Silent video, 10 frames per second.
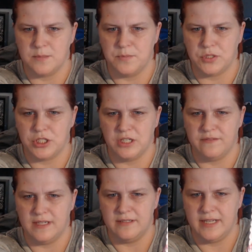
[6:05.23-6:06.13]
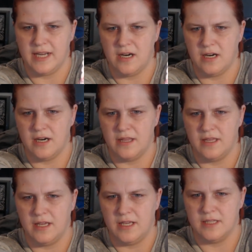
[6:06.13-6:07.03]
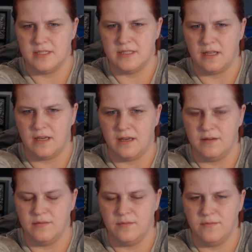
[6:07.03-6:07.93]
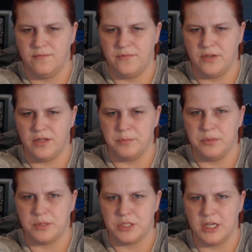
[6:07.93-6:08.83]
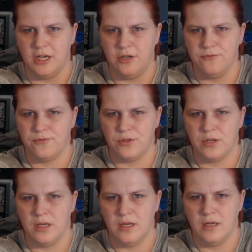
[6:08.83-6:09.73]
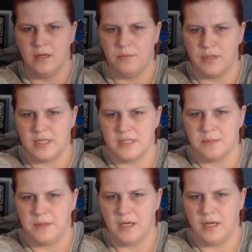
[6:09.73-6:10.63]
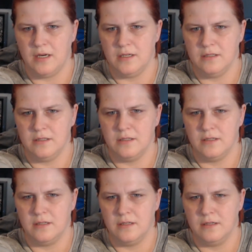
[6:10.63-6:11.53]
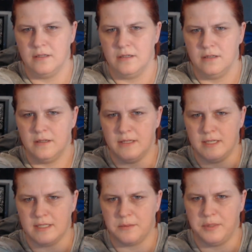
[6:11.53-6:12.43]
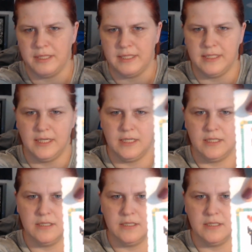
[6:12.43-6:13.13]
bookshelf down here, and then it's the foot of the bookshelf. But this up here is completely done,